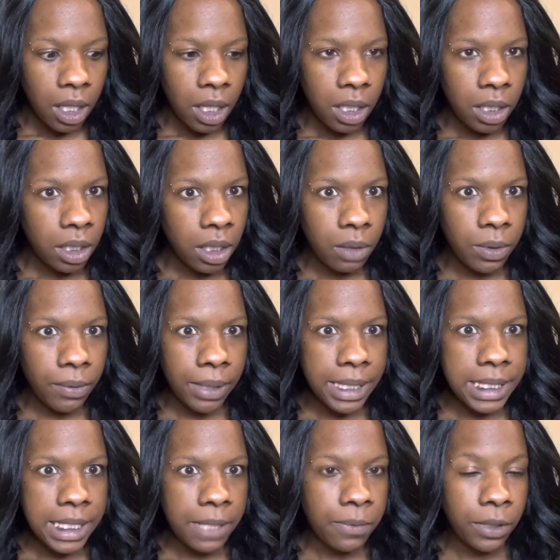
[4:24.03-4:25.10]
do I want to
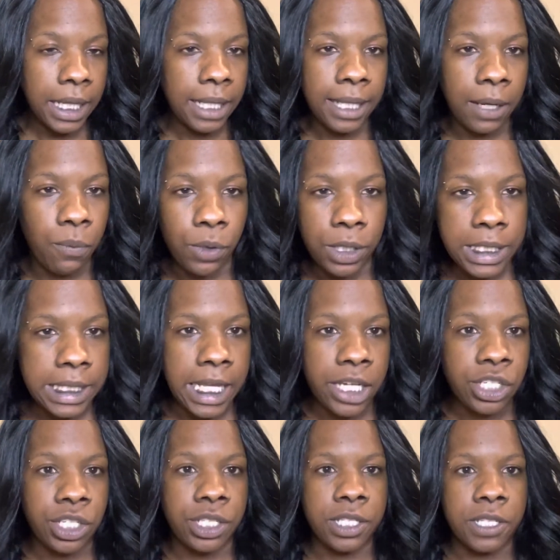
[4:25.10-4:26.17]
say? We only had like 1
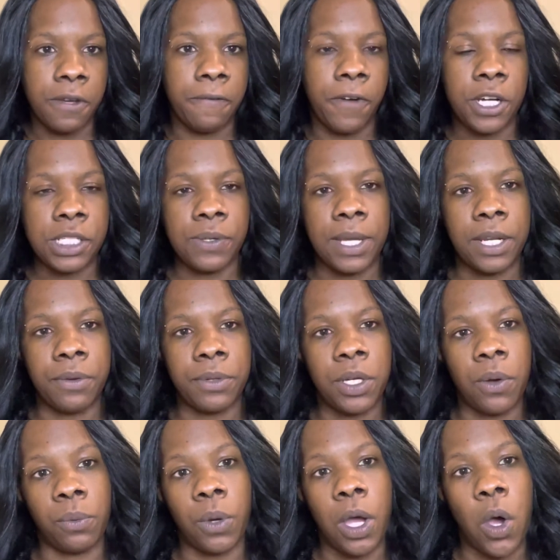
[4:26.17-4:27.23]
session so far, so I don't
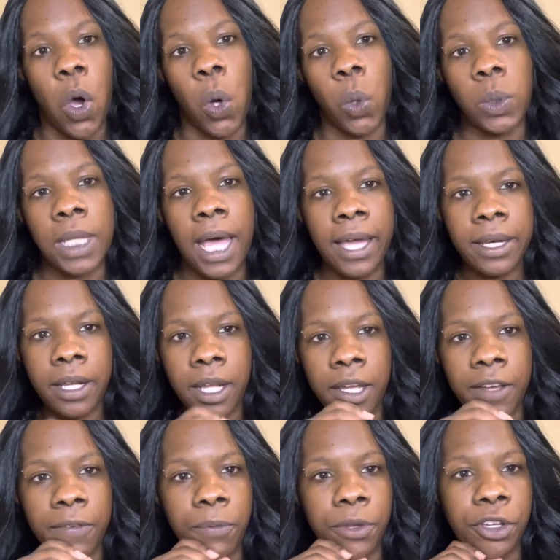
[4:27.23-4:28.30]
know a whole lot
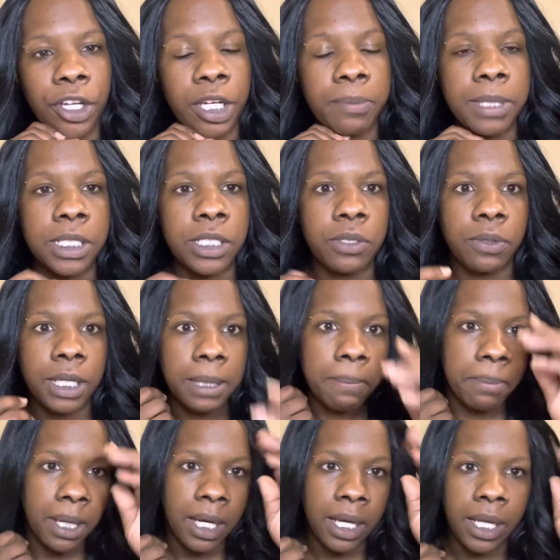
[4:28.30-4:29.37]
of what they're going to be doing,
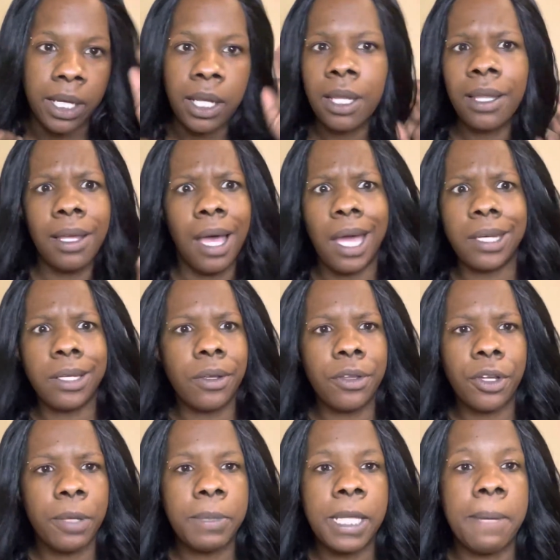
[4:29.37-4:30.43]
but I know they're
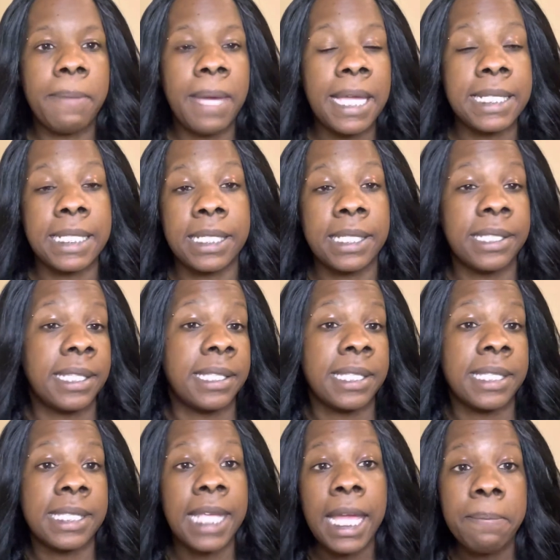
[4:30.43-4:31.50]
going to be amazing because it's at the
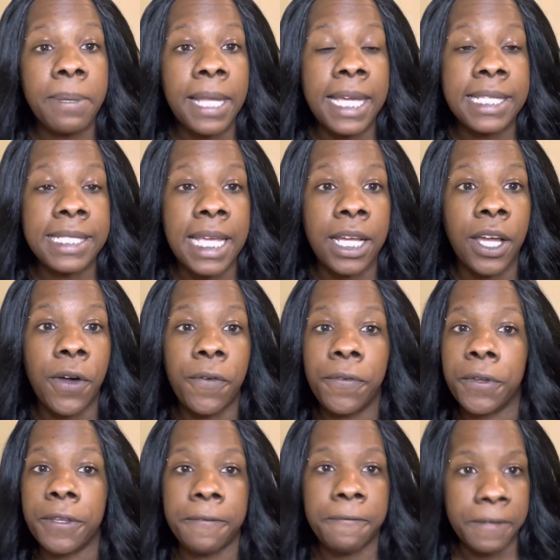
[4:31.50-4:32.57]
same place I go
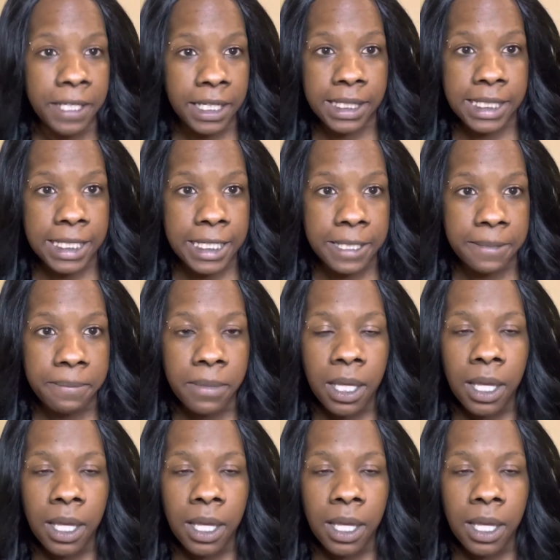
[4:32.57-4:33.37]
for the feeding team.